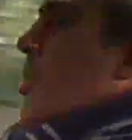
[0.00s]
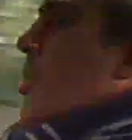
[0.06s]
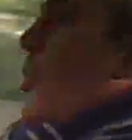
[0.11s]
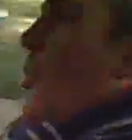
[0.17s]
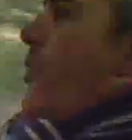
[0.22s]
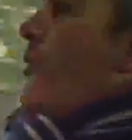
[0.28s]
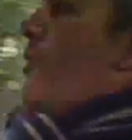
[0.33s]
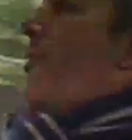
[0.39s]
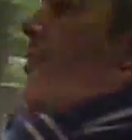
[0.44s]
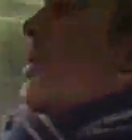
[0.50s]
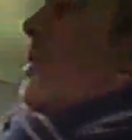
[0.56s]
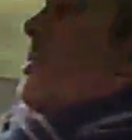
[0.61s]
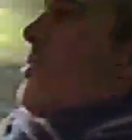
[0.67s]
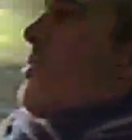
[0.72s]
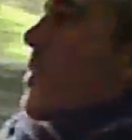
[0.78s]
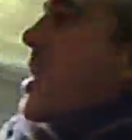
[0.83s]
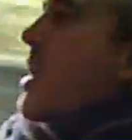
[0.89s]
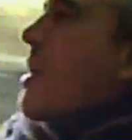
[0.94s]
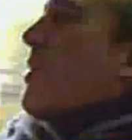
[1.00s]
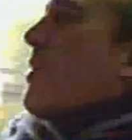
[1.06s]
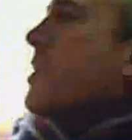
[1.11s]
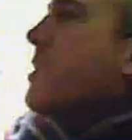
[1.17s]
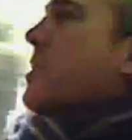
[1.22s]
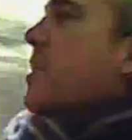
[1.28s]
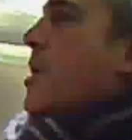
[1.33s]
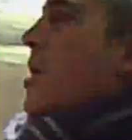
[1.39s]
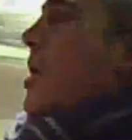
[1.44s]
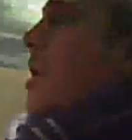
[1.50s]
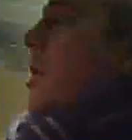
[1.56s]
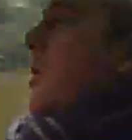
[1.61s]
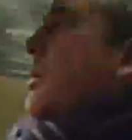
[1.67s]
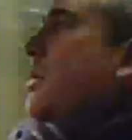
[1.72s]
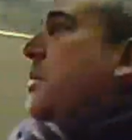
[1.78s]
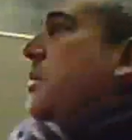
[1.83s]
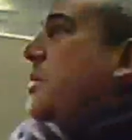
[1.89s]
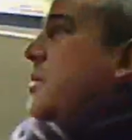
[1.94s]
a lot of things about this
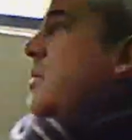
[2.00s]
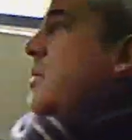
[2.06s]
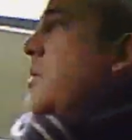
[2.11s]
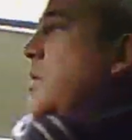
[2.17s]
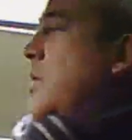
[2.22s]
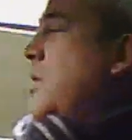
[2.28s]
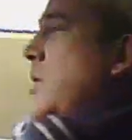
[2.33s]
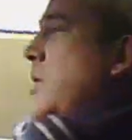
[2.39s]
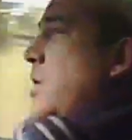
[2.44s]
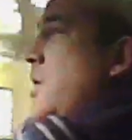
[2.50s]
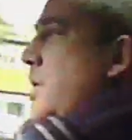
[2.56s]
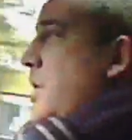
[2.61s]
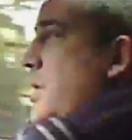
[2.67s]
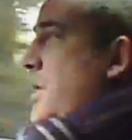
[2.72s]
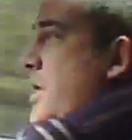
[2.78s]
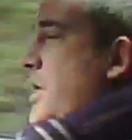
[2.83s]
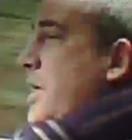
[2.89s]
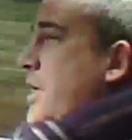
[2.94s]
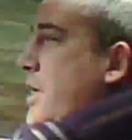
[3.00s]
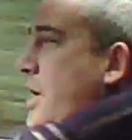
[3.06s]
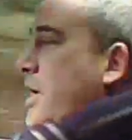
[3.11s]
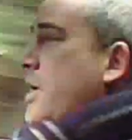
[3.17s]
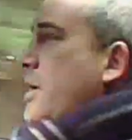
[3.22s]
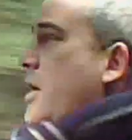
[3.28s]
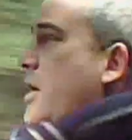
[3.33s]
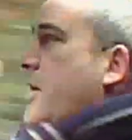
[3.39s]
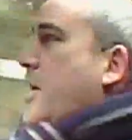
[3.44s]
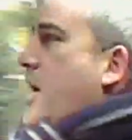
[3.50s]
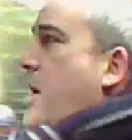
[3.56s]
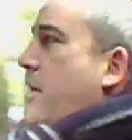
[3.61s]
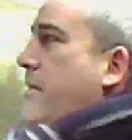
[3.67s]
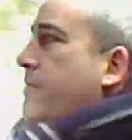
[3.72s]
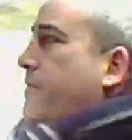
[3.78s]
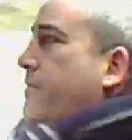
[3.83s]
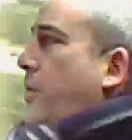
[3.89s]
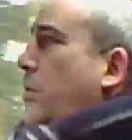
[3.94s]
car that I, I, I
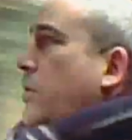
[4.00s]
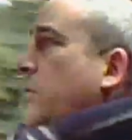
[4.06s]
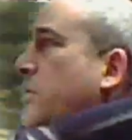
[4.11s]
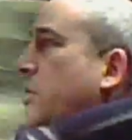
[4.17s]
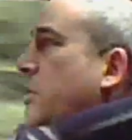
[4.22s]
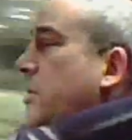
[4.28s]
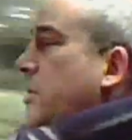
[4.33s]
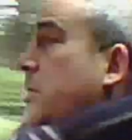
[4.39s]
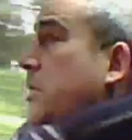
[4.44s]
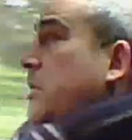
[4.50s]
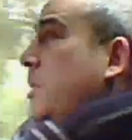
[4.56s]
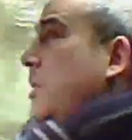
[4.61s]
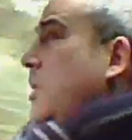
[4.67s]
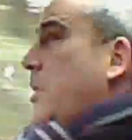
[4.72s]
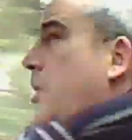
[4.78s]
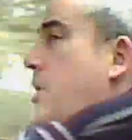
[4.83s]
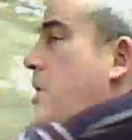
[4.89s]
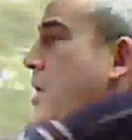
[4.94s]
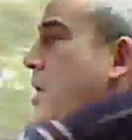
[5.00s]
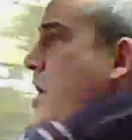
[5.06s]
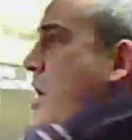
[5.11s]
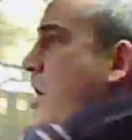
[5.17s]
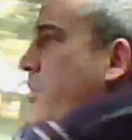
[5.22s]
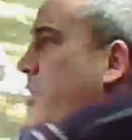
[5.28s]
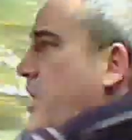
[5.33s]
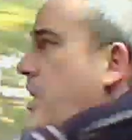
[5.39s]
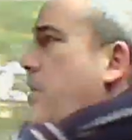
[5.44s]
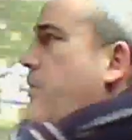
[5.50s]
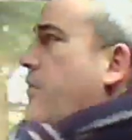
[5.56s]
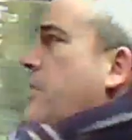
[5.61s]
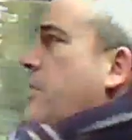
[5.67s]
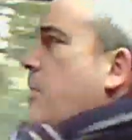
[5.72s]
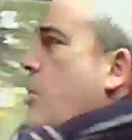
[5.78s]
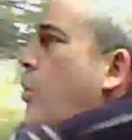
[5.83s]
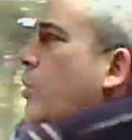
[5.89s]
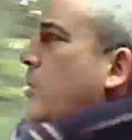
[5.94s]
can falter. I believe in
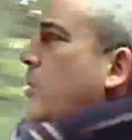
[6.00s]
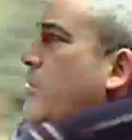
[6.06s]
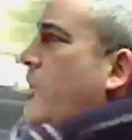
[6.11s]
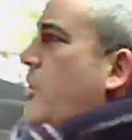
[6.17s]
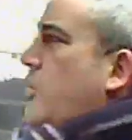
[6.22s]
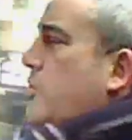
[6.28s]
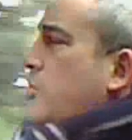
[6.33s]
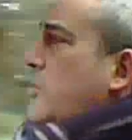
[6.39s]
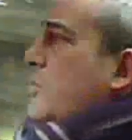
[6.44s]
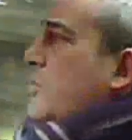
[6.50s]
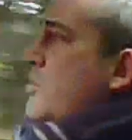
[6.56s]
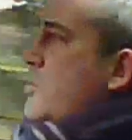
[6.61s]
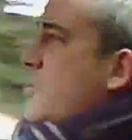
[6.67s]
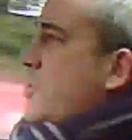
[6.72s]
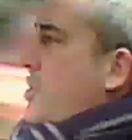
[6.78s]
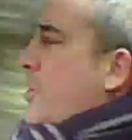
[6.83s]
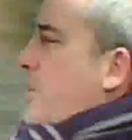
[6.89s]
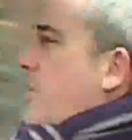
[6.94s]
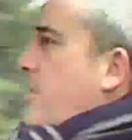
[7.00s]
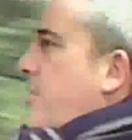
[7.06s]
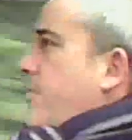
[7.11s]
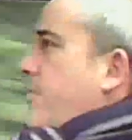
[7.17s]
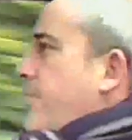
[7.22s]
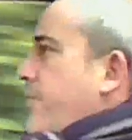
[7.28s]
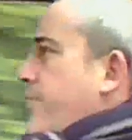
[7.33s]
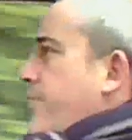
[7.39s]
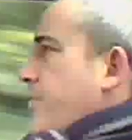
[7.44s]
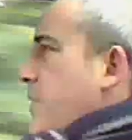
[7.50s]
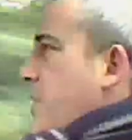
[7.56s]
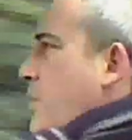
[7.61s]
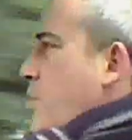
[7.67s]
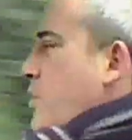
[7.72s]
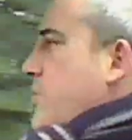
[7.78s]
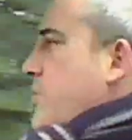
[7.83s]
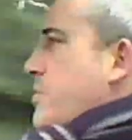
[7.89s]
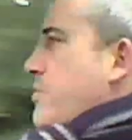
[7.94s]
the older models um, there
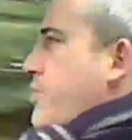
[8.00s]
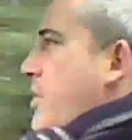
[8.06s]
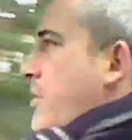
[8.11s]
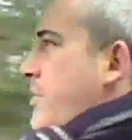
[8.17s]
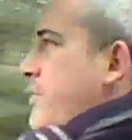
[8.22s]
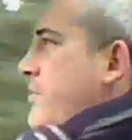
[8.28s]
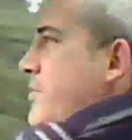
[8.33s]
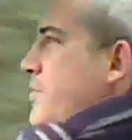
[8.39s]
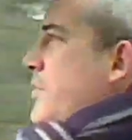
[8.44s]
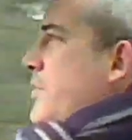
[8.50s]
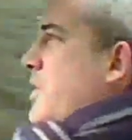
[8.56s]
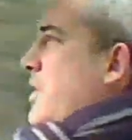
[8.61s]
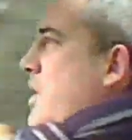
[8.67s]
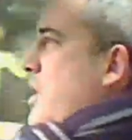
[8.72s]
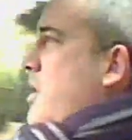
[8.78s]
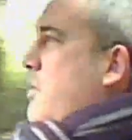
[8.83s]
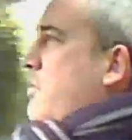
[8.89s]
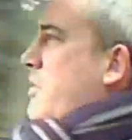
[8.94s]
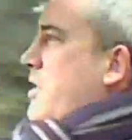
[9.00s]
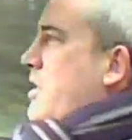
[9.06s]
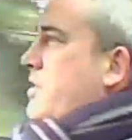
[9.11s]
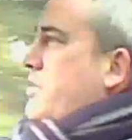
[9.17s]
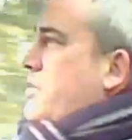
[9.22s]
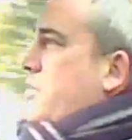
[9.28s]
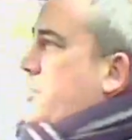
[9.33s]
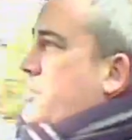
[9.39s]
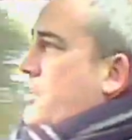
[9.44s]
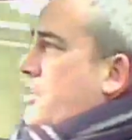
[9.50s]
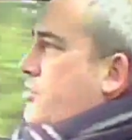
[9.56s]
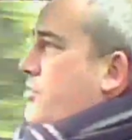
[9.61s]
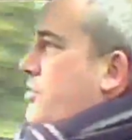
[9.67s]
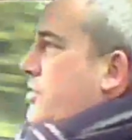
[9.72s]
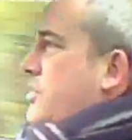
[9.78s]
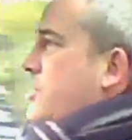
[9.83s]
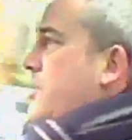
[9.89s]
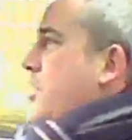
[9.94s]
was some problems with the ABS,
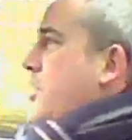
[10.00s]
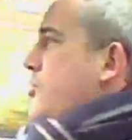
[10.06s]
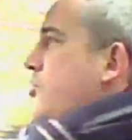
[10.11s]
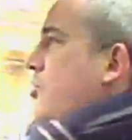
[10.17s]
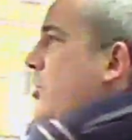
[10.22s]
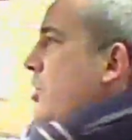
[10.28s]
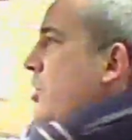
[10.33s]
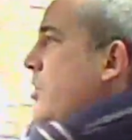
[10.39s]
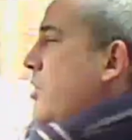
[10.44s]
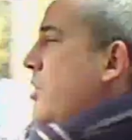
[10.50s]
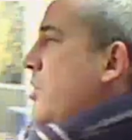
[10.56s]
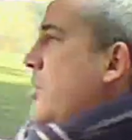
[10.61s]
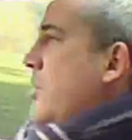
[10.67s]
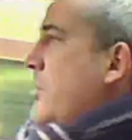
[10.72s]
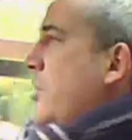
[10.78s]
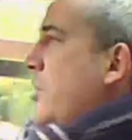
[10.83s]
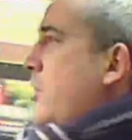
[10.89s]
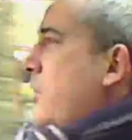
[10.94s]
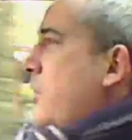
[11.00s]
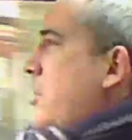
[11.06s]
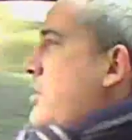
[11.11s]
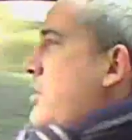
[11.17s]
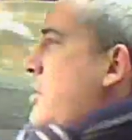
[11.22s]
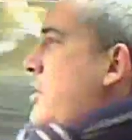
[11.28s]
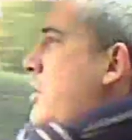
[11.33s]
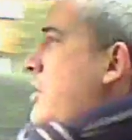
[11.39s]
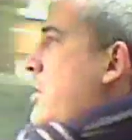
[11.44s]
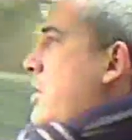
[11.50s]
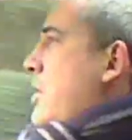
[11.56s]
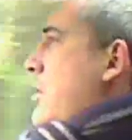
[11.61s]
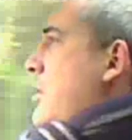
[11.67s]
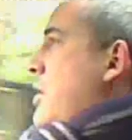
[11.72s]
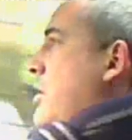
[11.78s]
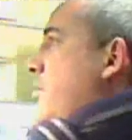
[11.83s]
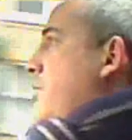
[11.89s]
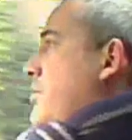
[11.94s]
etc., etc
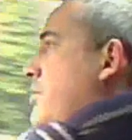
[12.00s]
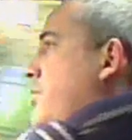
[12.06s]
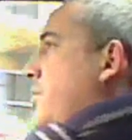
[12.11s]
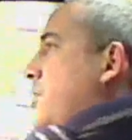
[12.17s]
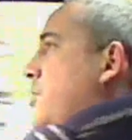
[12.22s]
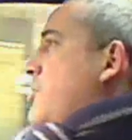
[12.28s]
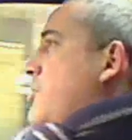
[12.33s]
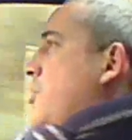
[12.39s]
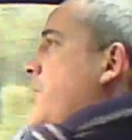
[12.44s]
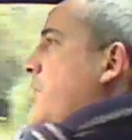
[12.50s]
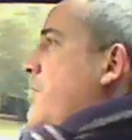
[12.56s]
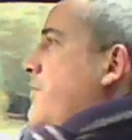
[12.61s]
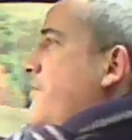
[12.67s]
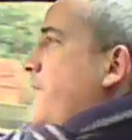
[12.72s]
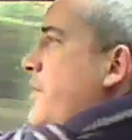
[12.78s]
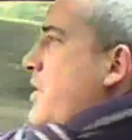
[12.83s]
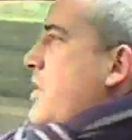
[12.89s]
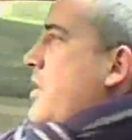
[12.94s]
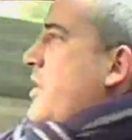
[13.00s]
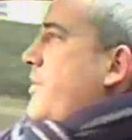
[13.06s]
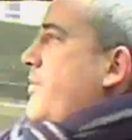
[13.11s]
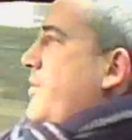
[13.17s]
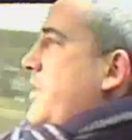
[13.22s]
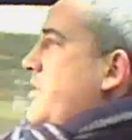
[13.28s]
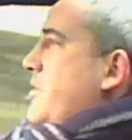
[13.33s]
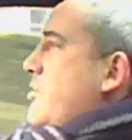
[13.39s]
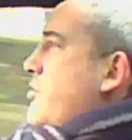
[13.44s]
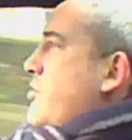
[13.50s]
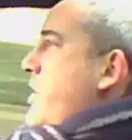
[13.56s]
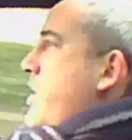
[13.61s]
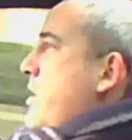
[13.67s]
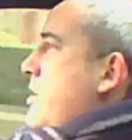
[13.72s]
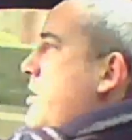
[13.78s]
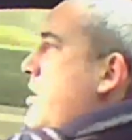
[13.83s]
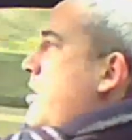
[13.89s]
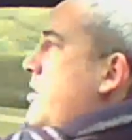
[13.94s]
um, but to be fair, these are
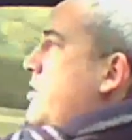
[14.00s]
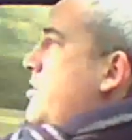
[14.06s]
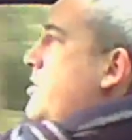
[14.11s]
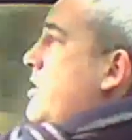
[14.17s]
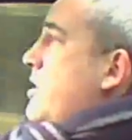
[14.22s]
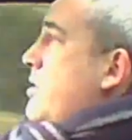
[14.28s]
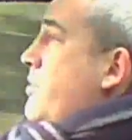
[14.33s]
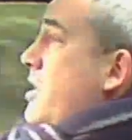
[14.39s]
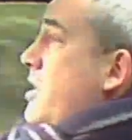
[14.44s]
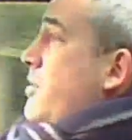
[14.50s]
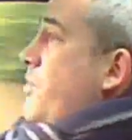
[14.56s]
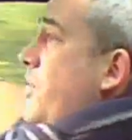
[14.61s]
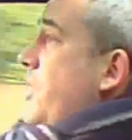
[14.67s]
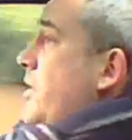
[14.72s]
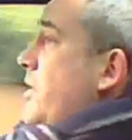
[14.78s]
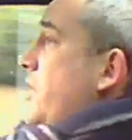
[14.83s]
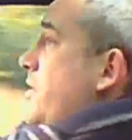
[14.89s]
great cars. You're going to be able to pick